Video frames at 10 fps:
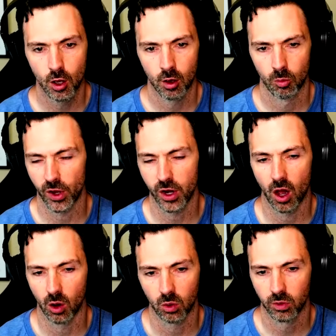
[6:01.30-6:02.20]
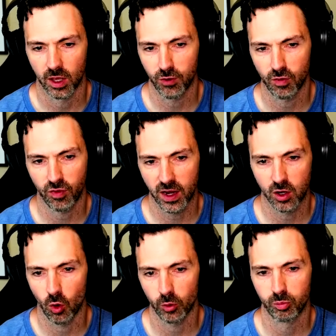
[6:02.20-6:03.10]
But no, if you find an
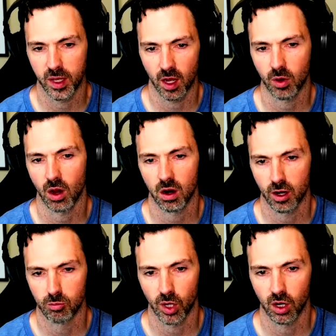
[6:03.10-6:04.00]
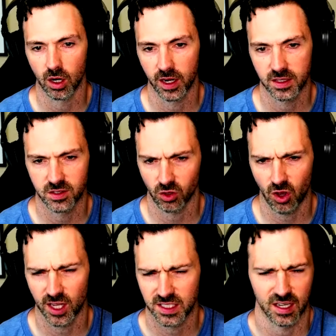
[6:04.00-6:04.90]
old beat up car in a barn, it still
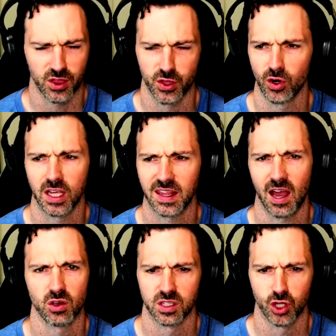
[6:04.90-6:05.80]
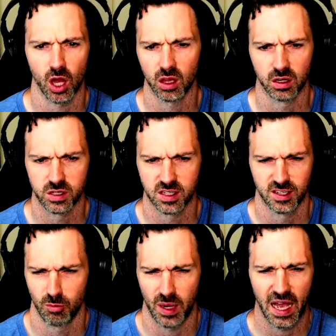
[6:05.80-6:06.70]
costs like $30,000
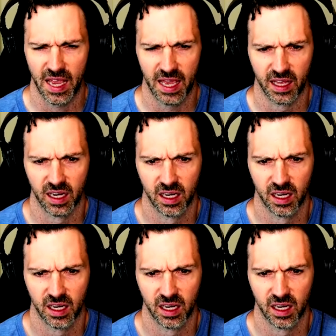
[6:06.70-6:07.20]
to buy it